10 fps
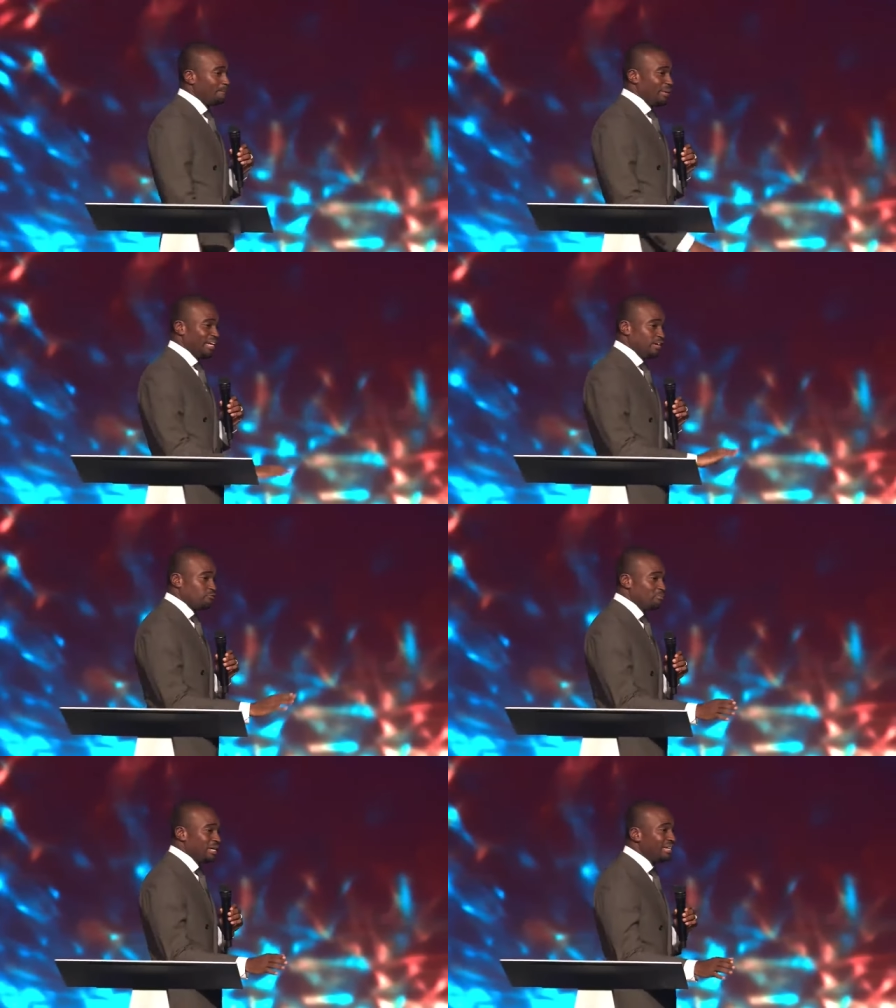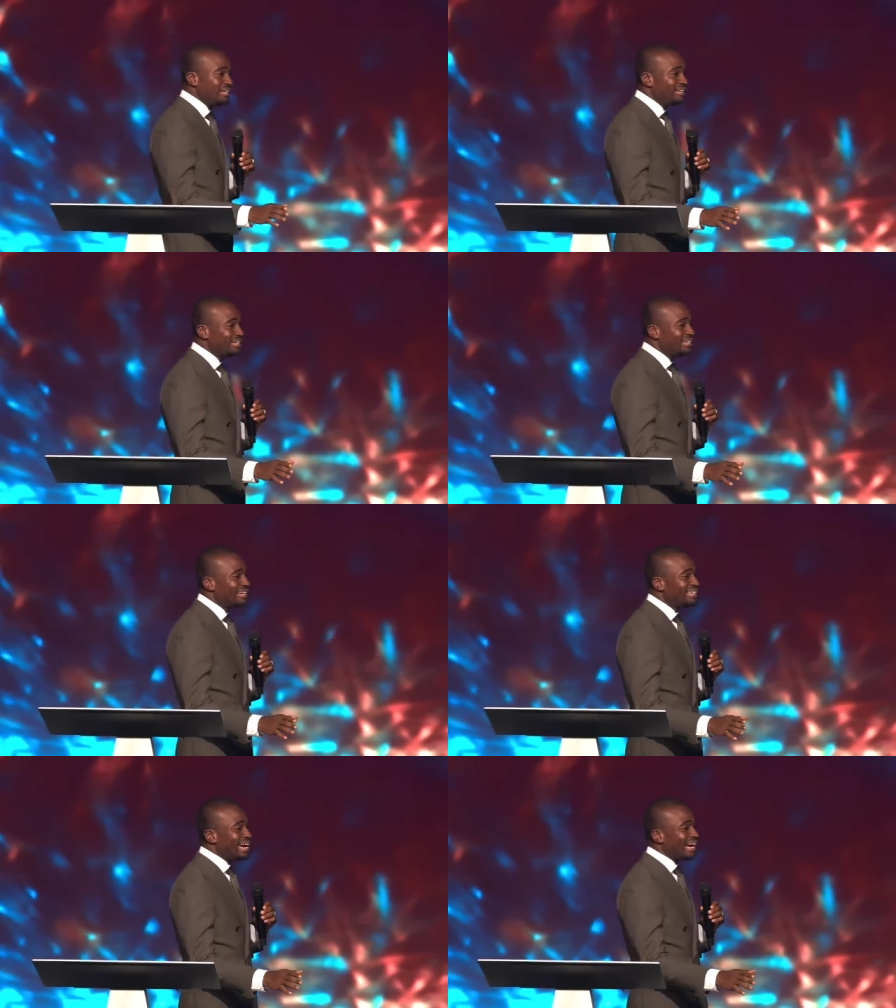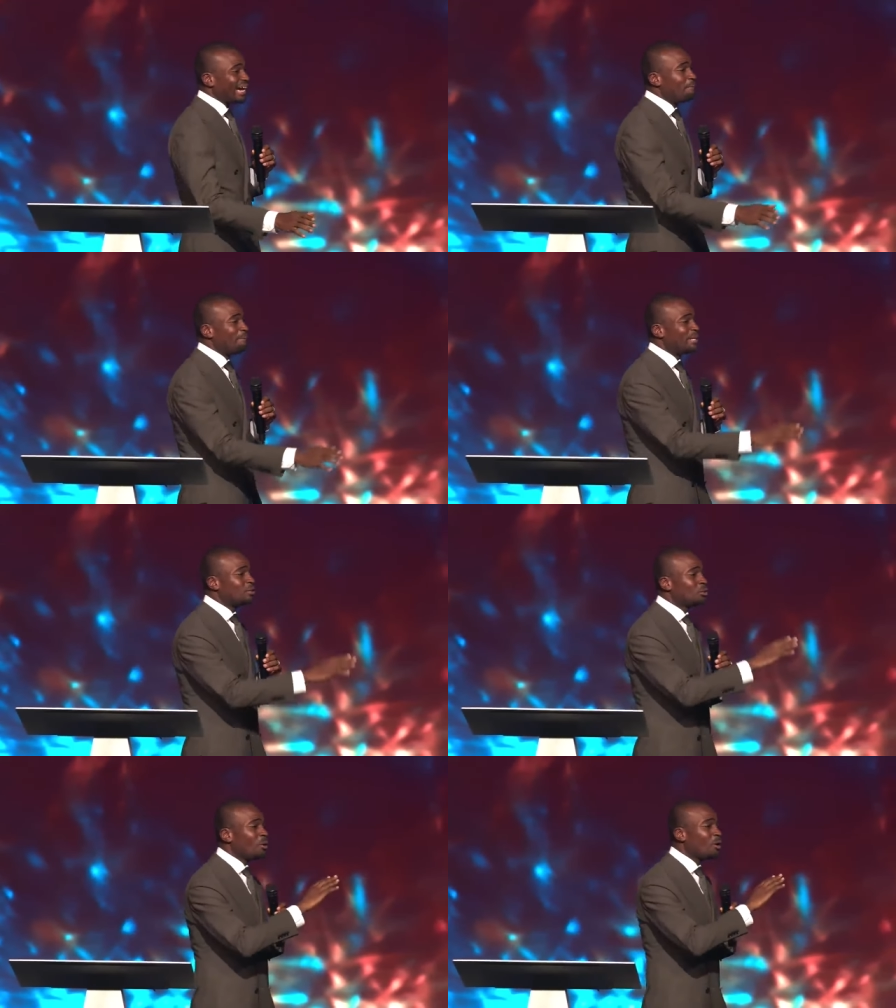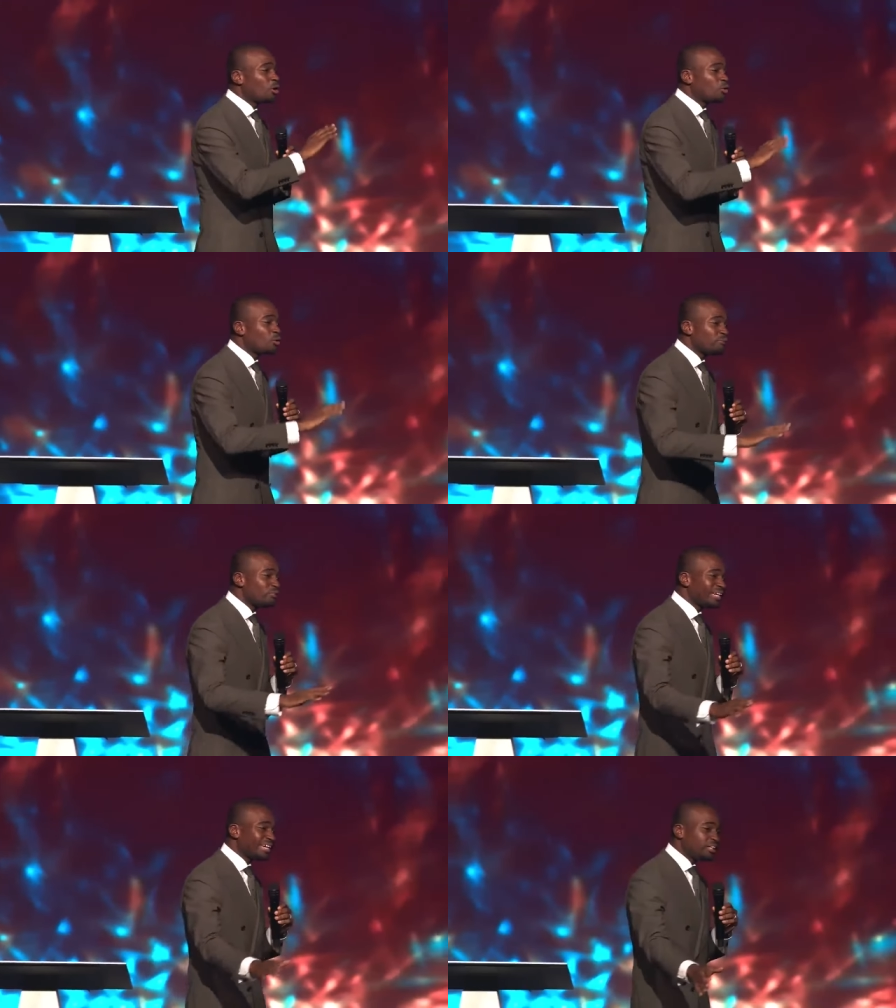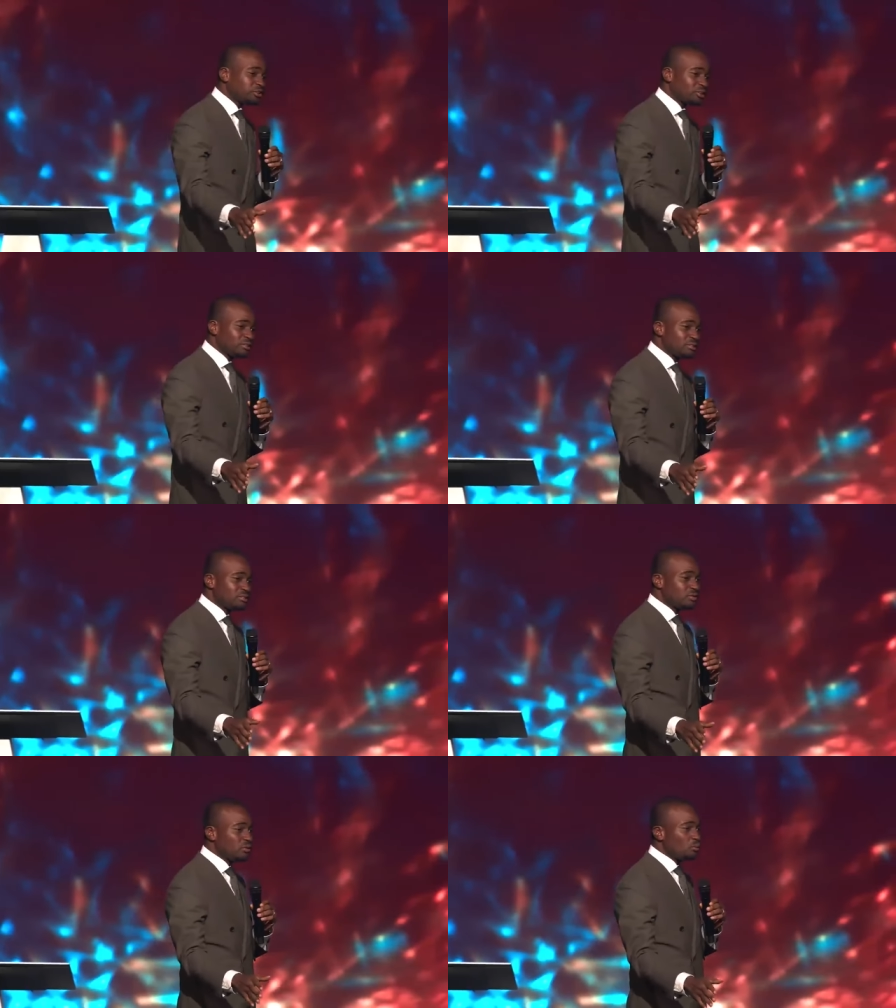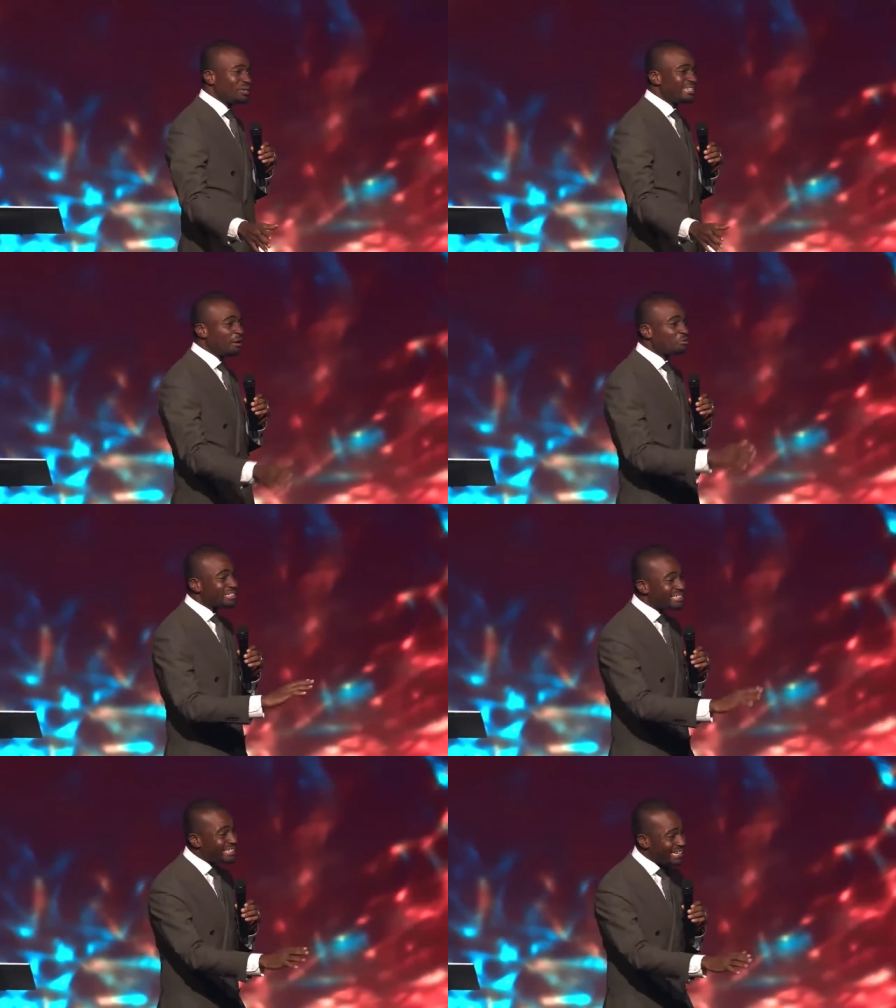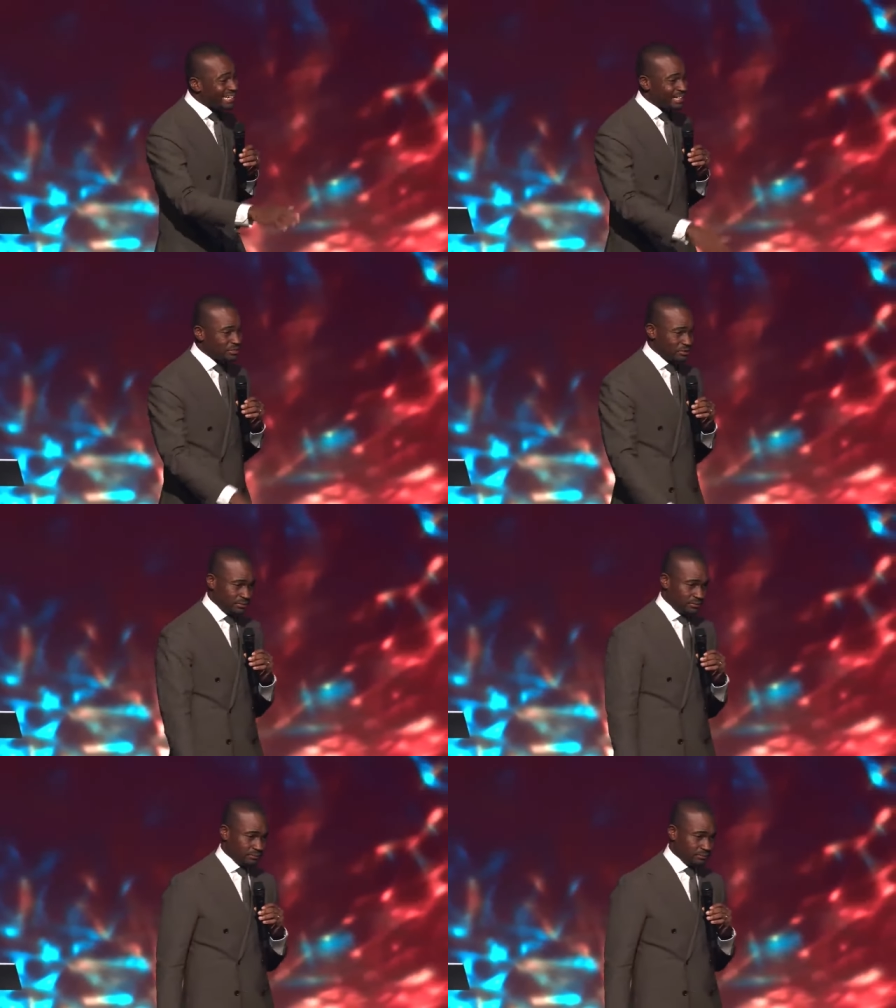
Believe me, there can be no glorification without dedication.